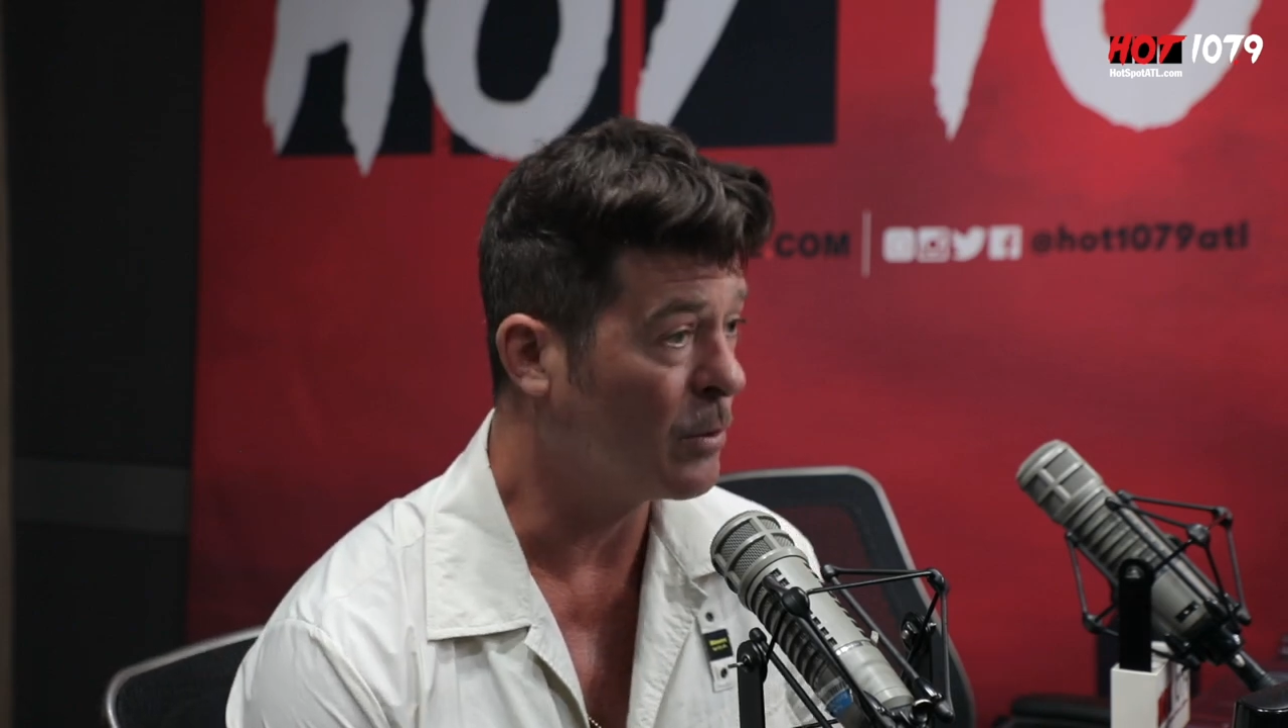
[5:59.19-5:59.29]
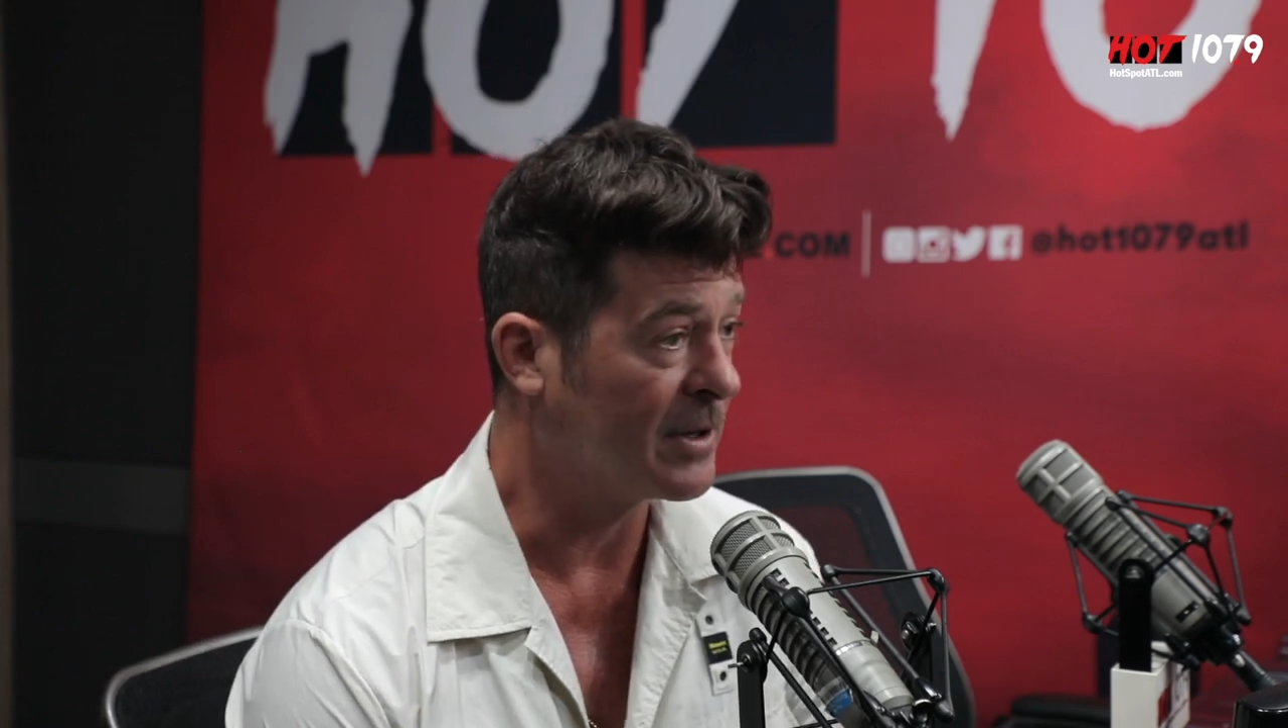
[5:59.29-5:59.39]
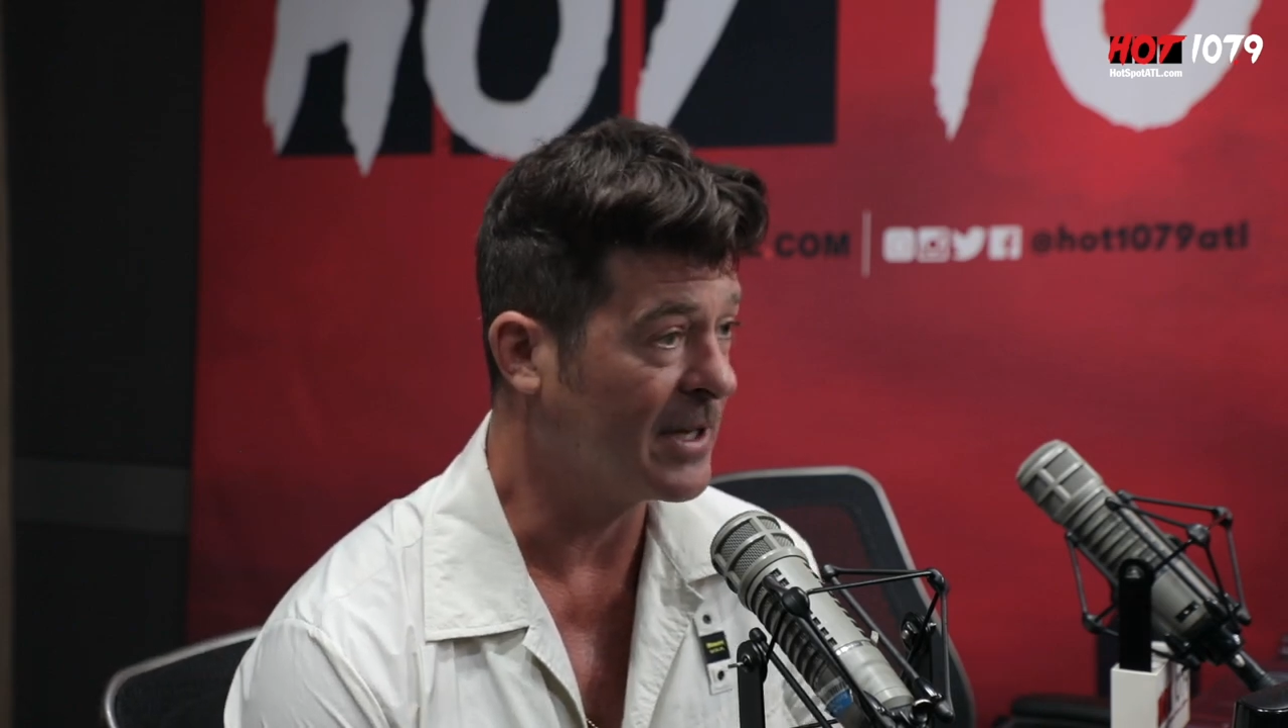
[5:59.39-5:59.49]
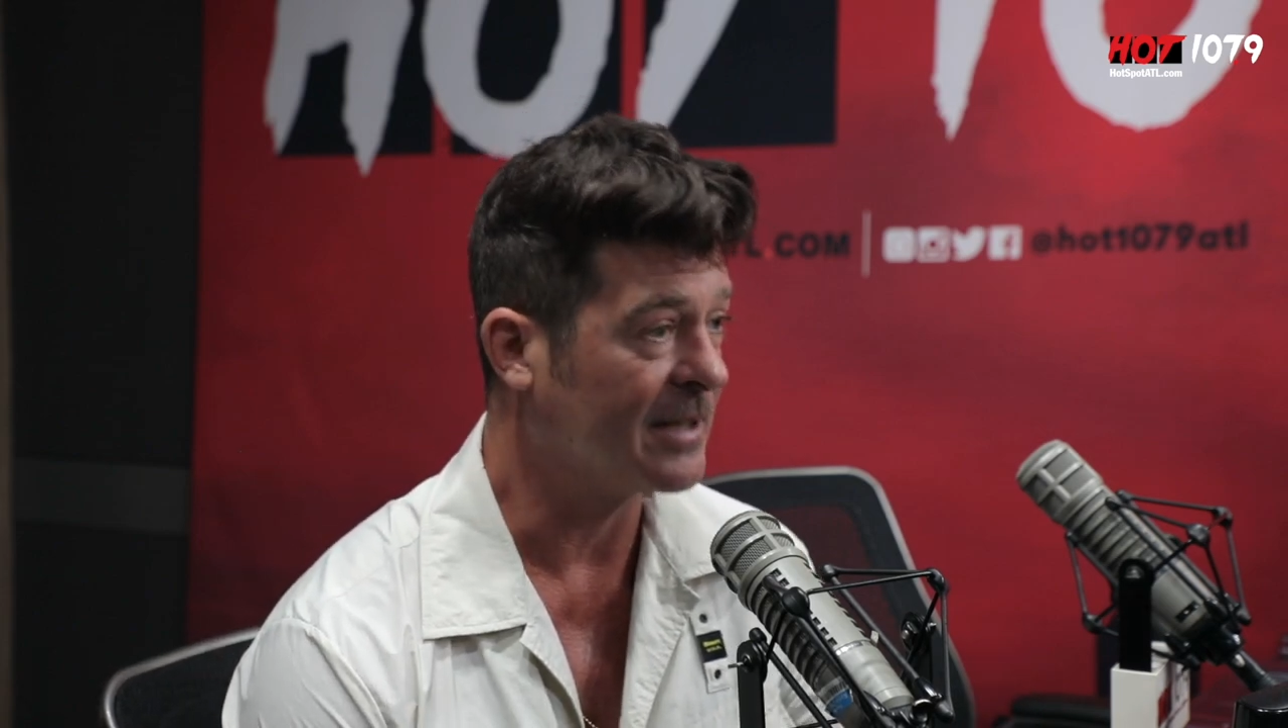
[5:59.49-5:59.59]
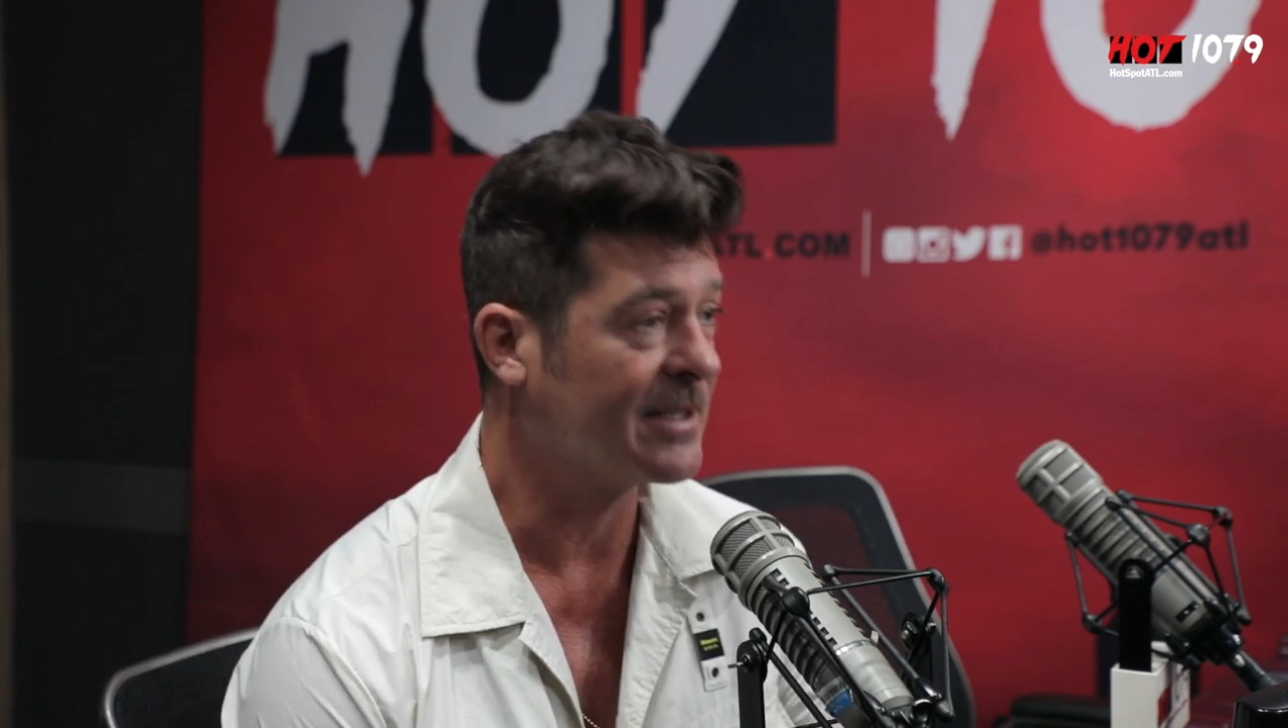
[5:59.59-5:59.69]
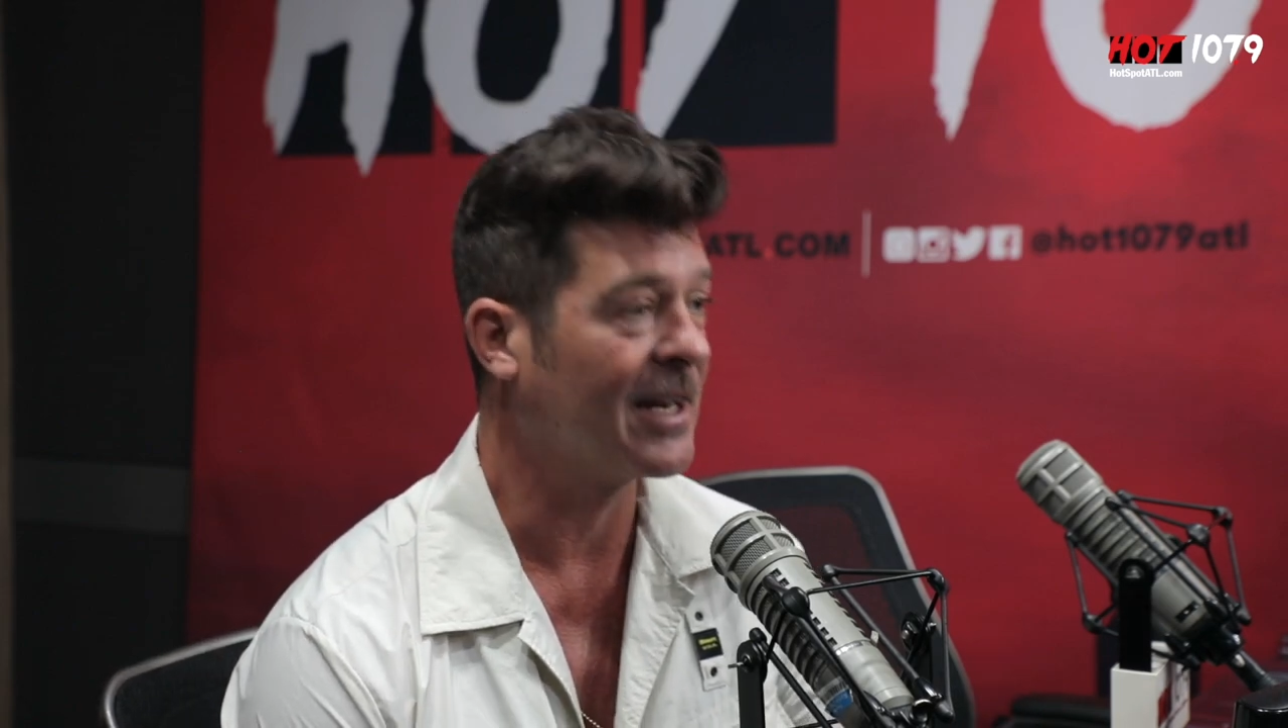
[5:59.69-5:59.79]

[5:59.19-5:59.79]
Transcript: with things,